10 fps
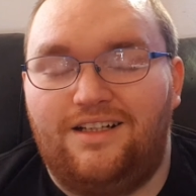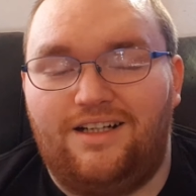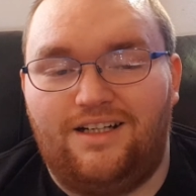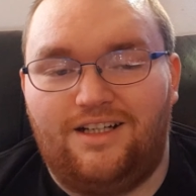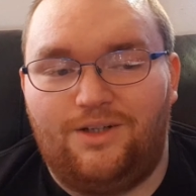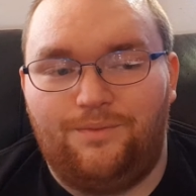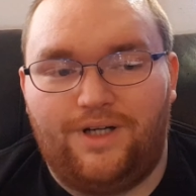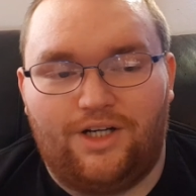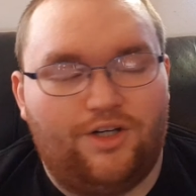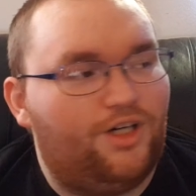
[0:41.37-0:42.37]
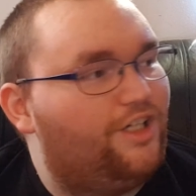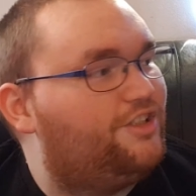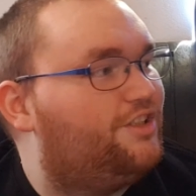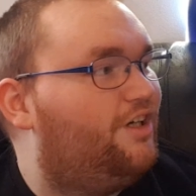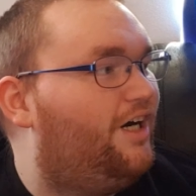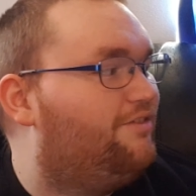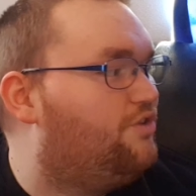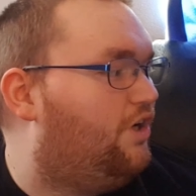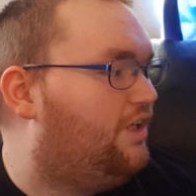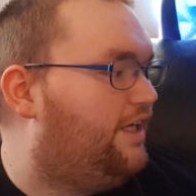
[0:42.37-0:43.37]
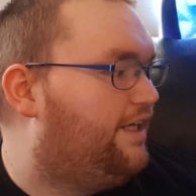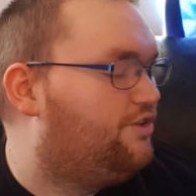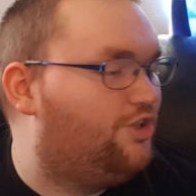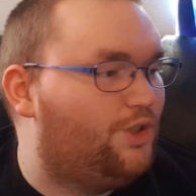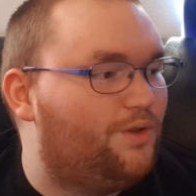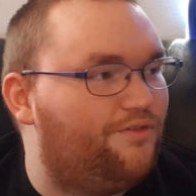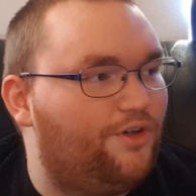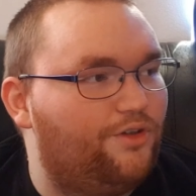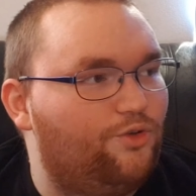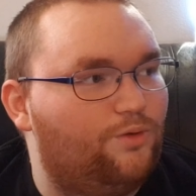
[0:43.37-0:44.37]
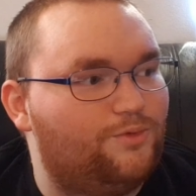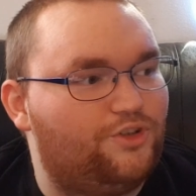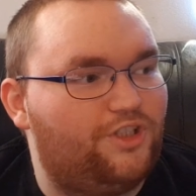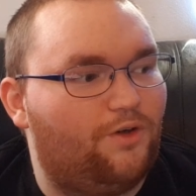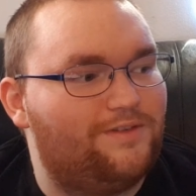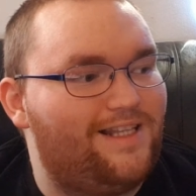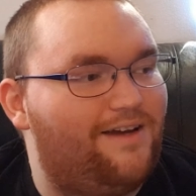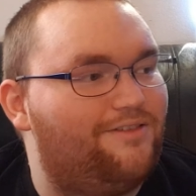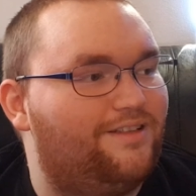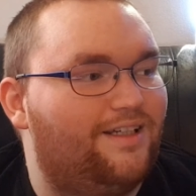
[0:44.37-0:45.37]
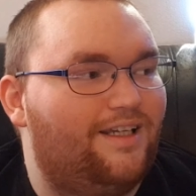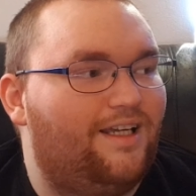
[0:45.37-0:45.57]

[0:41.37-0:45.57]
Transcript: Oh my gosh, I've got like 2 of the normal shelves left,